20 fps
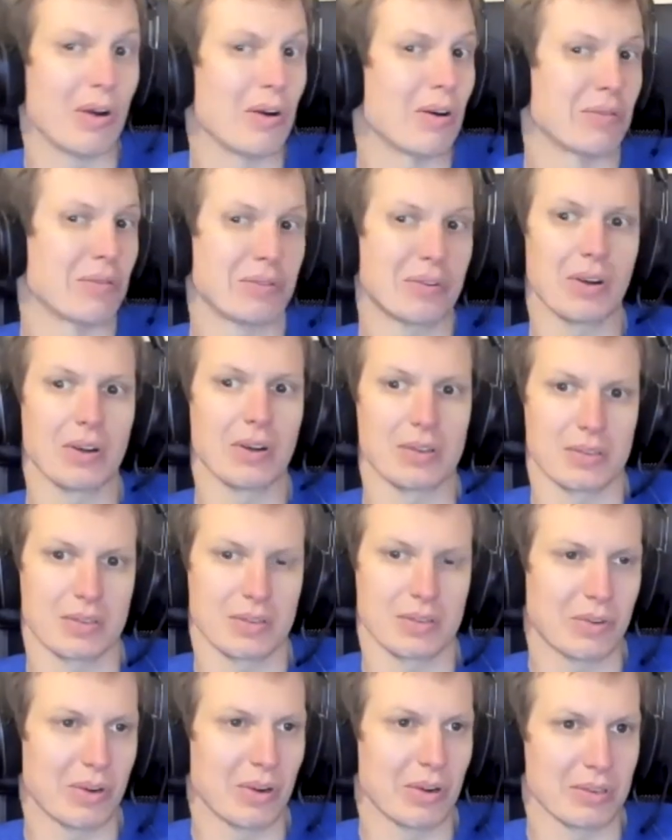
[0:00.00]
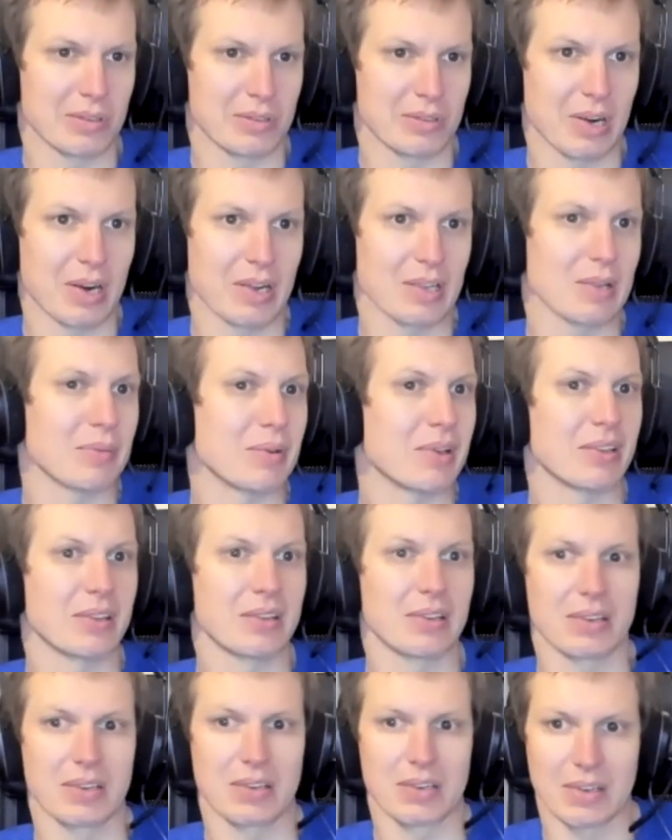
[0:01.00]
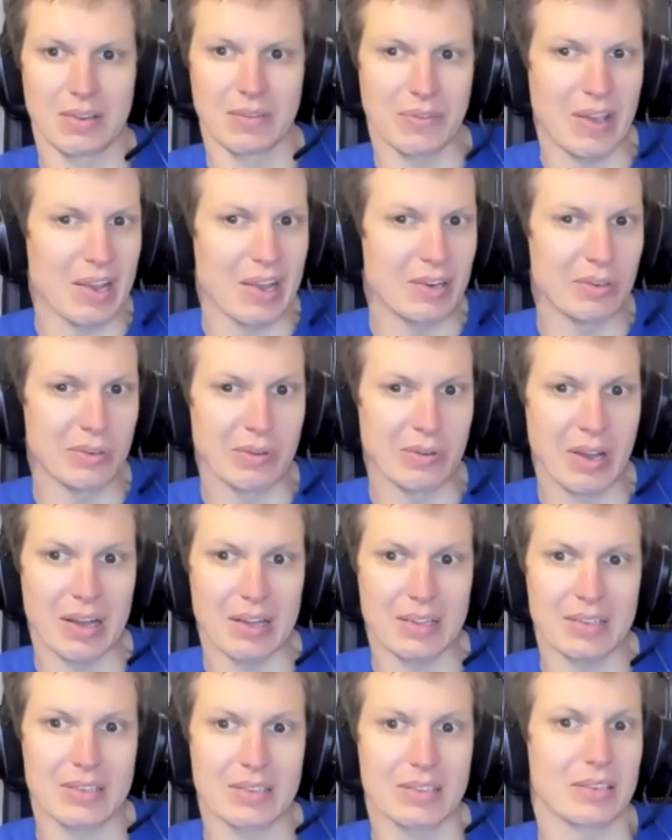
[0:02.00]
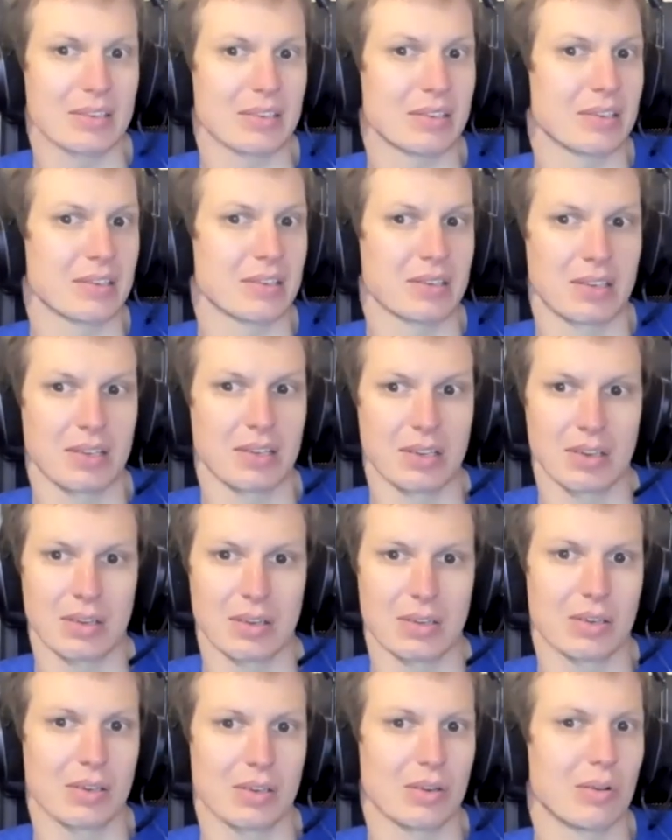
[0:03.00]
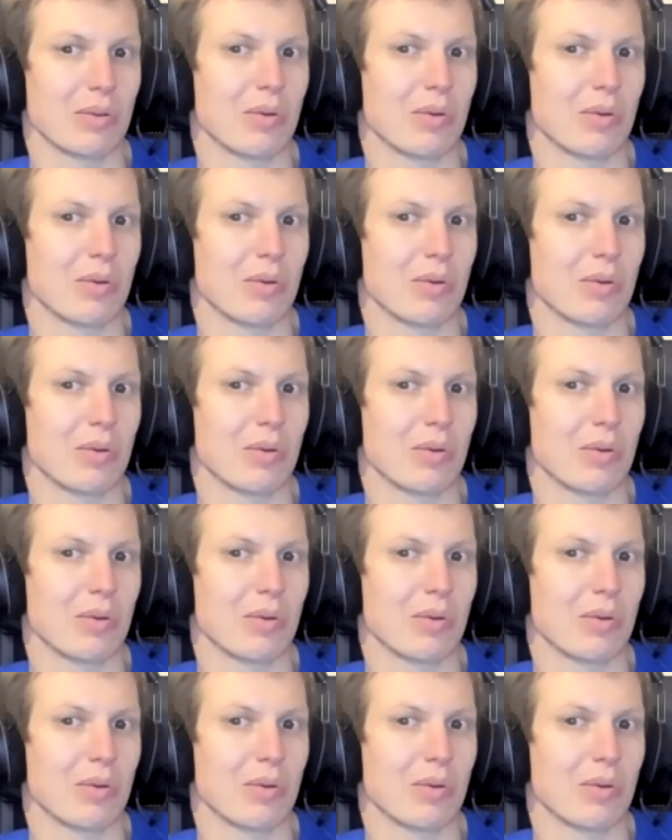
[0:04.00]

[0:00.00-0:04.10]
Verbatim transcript: of course, right? I mean, they do that. Yeah, you know,